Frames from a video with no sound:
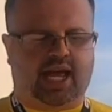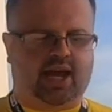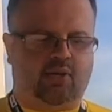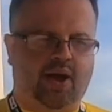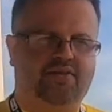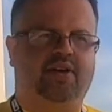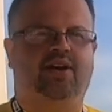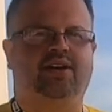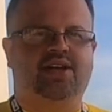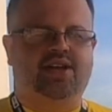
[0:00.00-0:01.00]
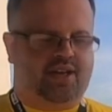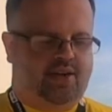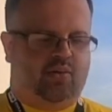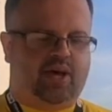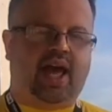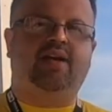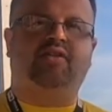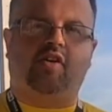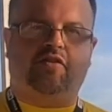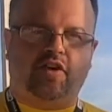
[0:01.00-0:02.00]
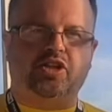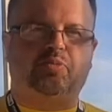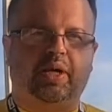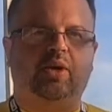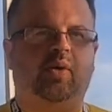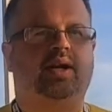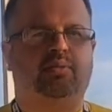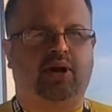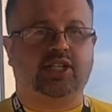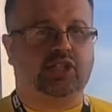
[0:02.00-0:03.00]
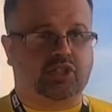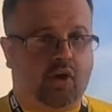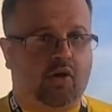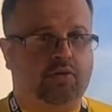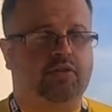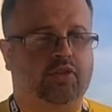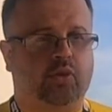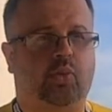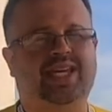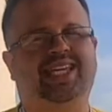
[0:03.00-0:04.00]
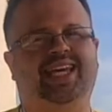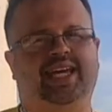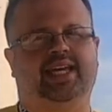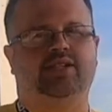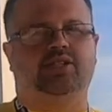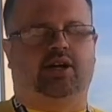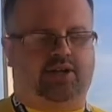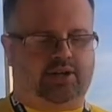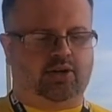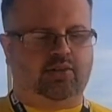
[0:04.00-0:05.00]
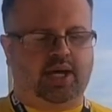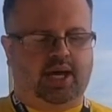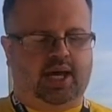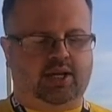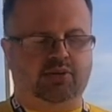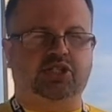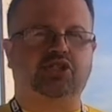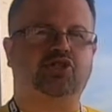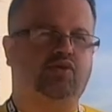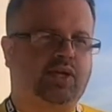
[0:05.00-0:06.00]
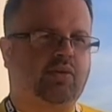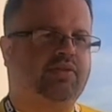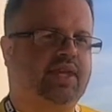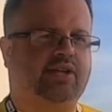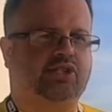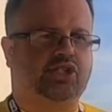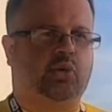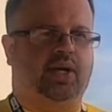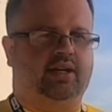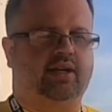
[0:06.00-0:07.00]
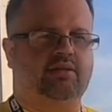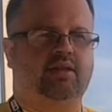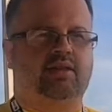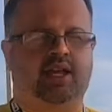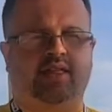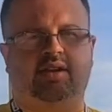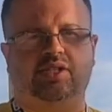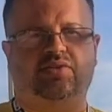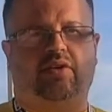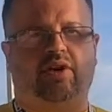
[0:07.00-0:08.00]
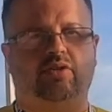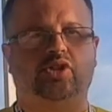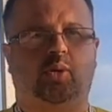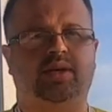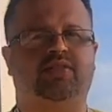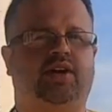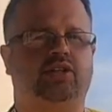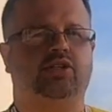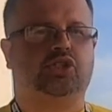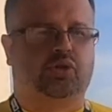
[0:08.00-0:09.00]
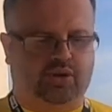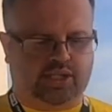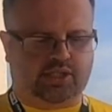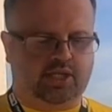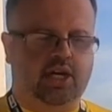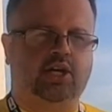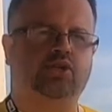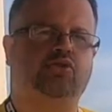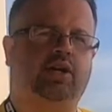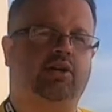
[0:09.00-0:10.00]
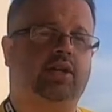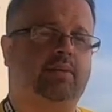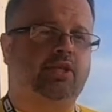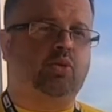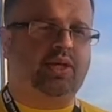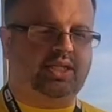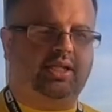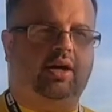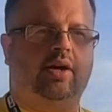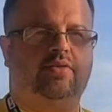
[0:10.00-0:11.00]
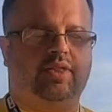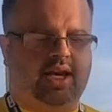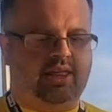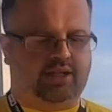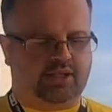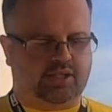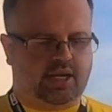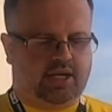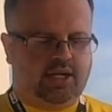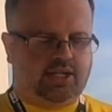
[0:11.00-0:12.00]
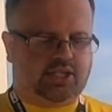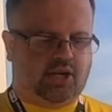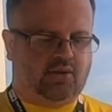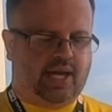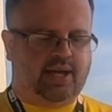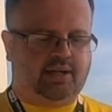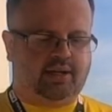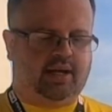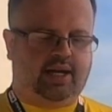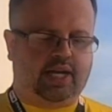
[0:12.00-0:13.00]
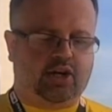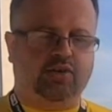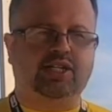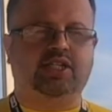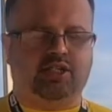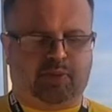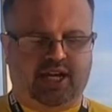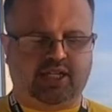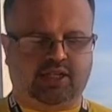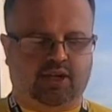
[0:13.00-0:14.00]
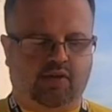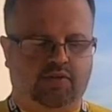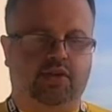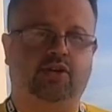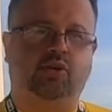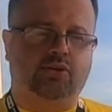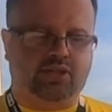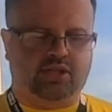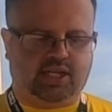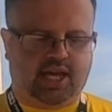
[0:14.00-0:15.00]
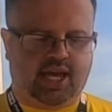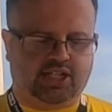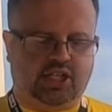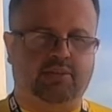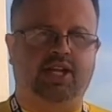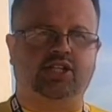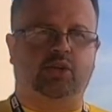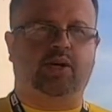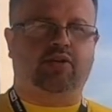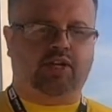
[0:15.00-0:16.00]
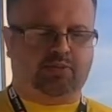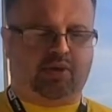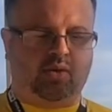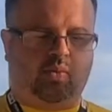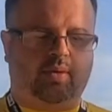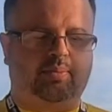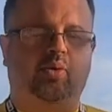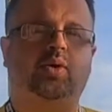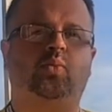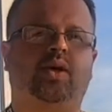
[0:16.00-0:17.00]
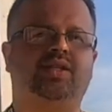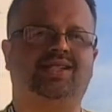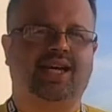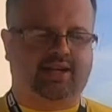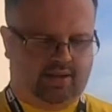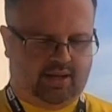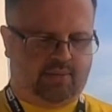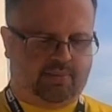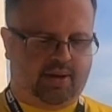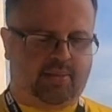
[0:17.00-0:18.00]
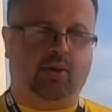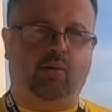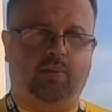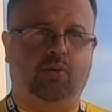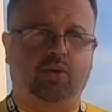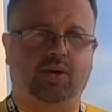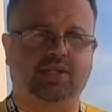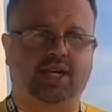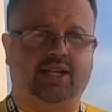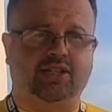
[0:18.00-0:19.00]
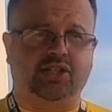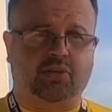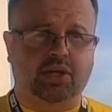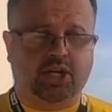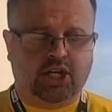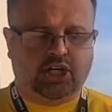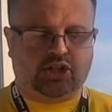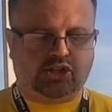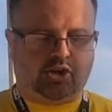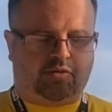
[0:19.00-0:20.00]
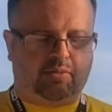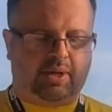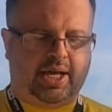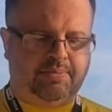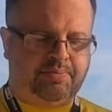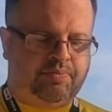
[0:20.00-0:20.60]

However, we have our first P1 in practice of the week here in Sarno, and he was just 3/1000ths quicker than the Netherlands' very own Tommy van der Stroys, who's running on the number 29 for the Netherlands. So Len increased his pace, and over the course of the day actually managed to increase by 1.1 second, by about 1.1 seconds. So good job from Len.